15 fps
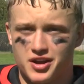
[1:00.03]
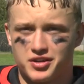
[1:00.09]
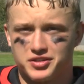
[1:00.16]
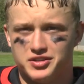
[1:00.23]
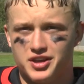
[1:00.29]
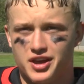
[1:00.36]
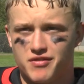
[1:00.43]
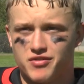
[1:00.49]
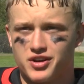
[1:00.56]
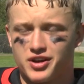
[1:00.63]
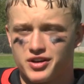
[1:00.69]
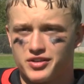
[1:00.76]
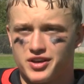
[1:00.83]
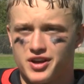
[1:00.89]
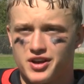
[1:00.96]
out to Dave
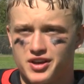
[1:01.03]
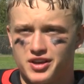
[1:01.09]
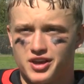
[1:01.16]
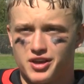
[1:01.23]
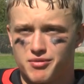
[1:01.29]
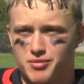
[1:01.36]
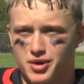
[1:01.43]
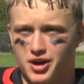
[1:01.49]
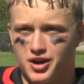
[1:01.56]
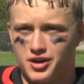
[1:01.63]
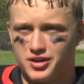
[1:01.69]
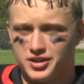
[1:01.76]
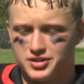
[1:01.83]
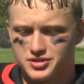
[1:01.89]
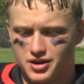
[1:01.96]
Ringer there. He came, uh,
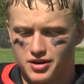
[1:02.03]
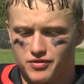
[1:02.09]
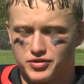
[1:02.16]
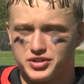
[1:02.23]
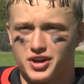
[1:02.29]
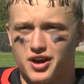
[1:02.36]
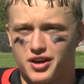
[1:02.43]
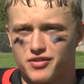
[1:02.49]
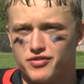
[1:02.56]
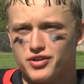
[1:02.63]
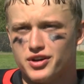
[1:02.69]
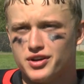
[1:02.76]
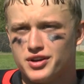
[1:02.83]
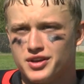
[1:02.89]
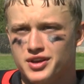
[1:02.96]
he's our
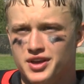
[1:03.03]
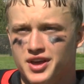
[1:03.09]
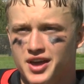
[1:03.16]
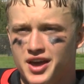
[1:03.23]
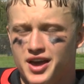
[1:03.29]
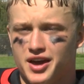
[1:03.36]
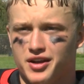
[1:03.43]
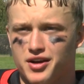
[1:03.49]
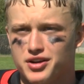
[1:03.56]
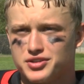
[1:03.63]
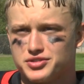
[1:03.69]
photographer, had heart